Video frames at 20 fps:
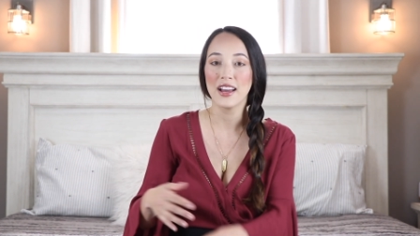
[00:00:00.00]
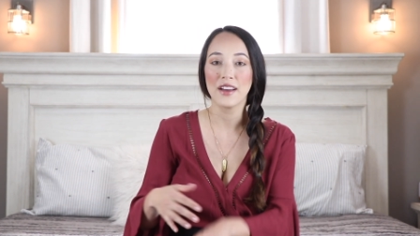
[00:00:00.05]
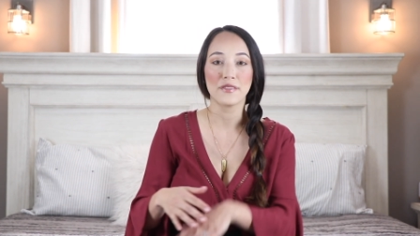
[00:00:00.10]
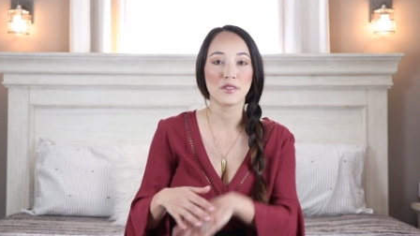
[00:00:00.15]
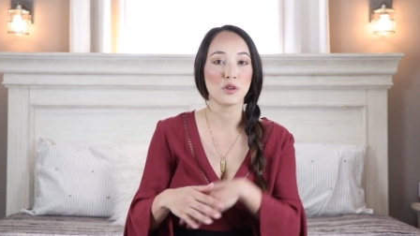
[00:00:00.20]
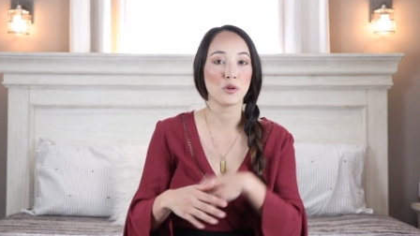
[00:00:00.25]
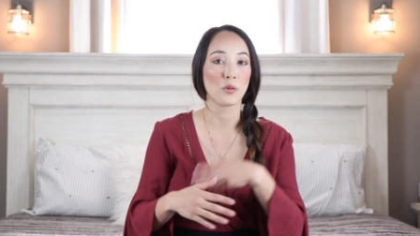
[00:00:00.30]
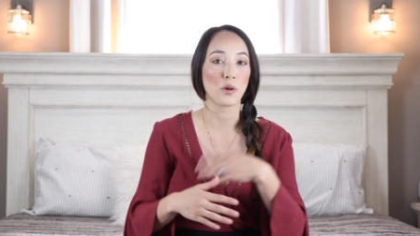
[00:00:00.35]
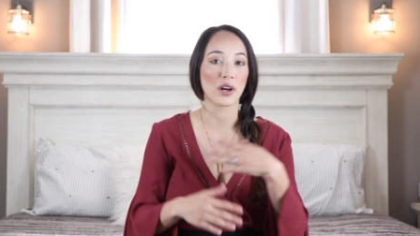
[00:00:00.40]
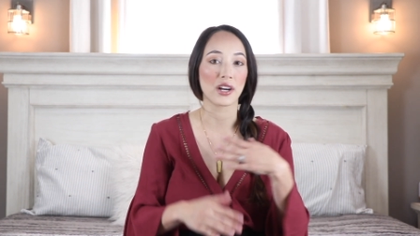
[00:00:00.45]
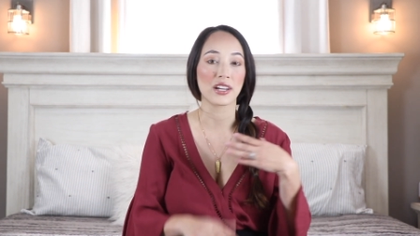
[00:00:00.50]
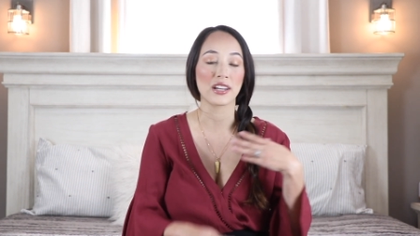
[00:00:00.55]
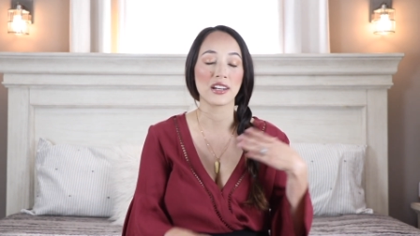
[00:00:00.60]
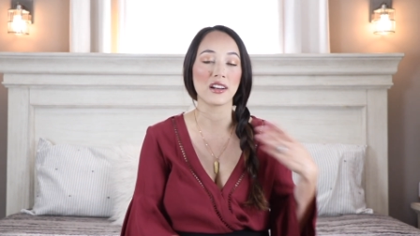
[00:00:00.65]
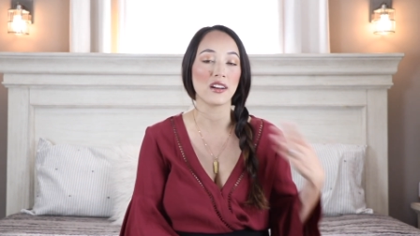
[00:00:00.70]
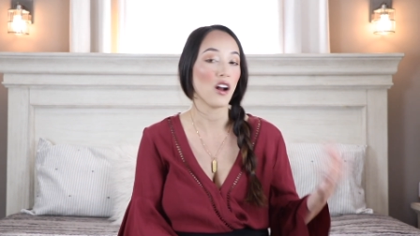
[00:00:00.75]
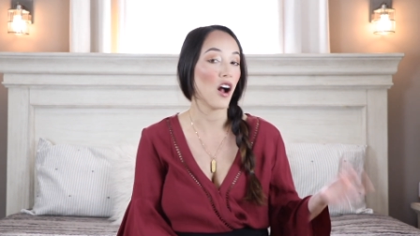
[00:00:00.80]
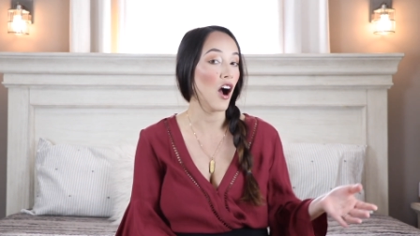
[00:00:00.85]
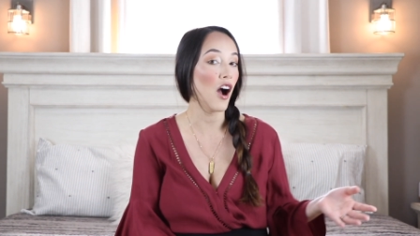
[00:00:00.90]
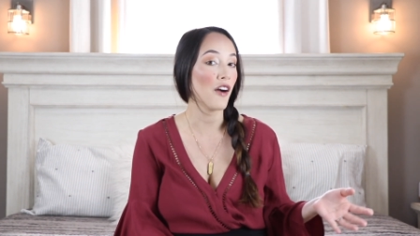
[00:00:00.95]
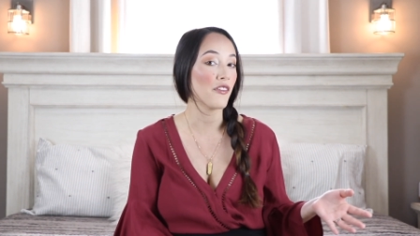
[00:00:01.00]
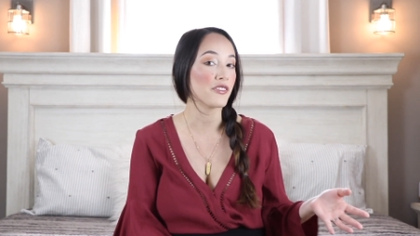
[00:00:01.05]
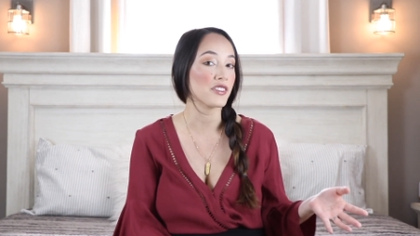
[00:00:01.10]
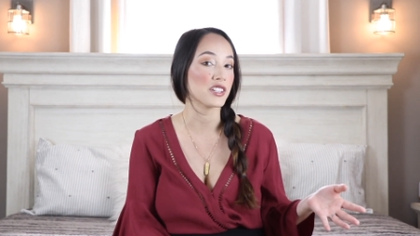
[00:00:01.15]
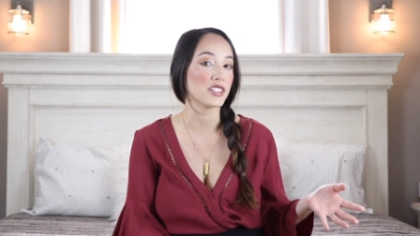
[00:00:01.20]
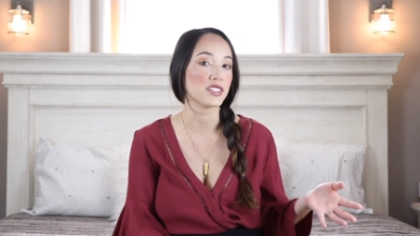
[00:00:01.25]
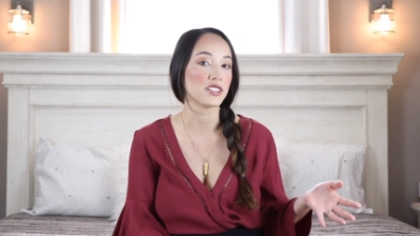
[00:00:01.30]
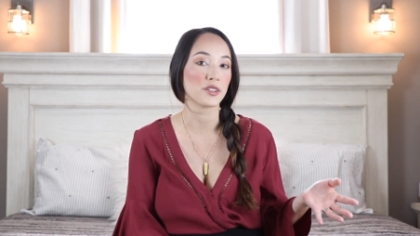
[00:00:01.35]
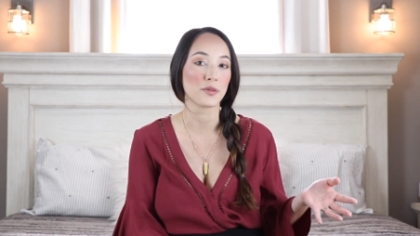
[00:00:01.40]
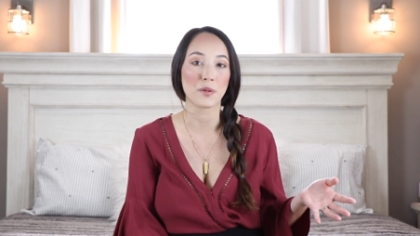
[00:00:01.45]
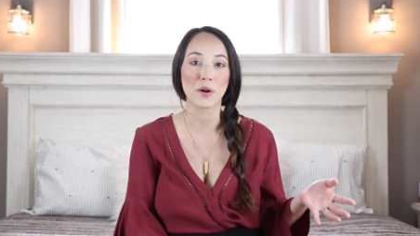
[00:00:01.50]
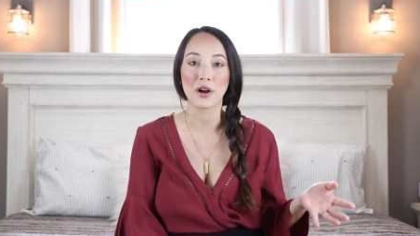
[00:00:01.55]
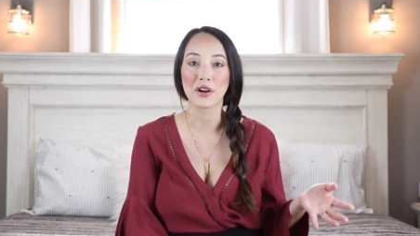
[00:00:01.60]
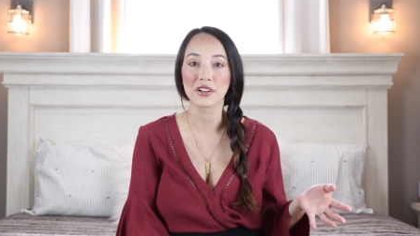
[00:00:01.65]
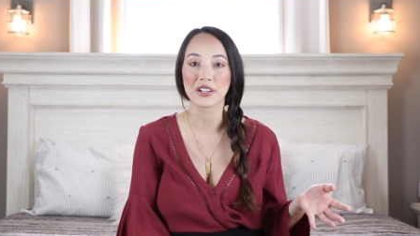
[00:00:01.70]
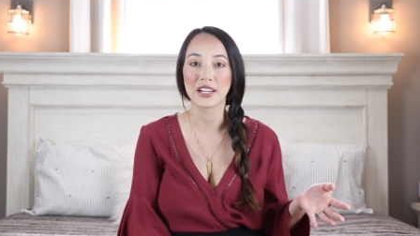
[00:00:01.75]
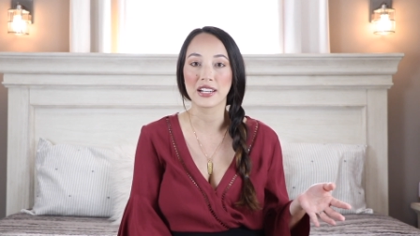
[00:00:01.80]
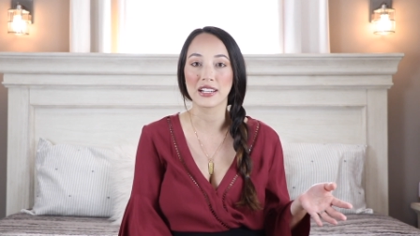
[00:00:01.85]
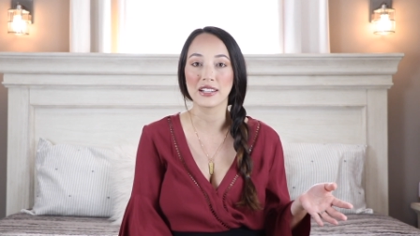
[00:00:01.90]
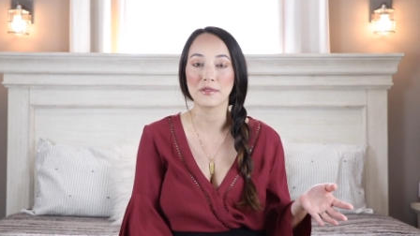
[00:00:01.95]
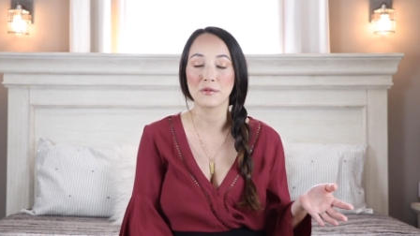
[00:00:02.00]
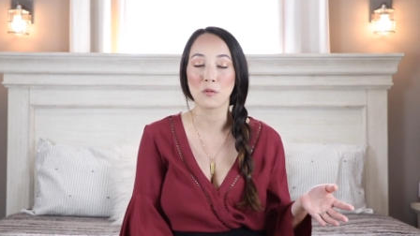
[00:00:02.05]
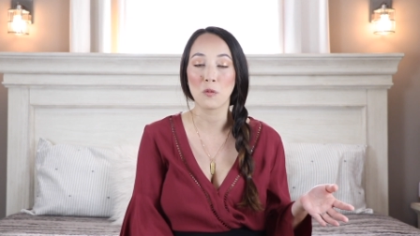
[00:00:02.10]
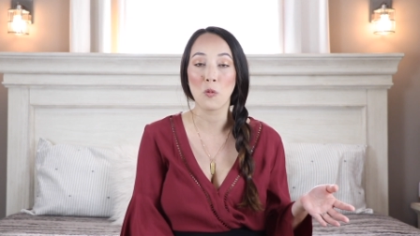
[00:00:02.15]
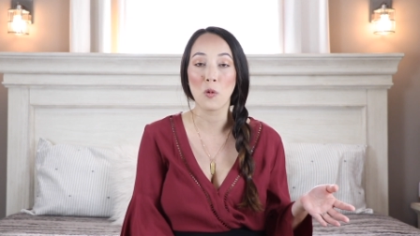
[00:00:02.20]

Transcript: If you work in an office, you're probably going to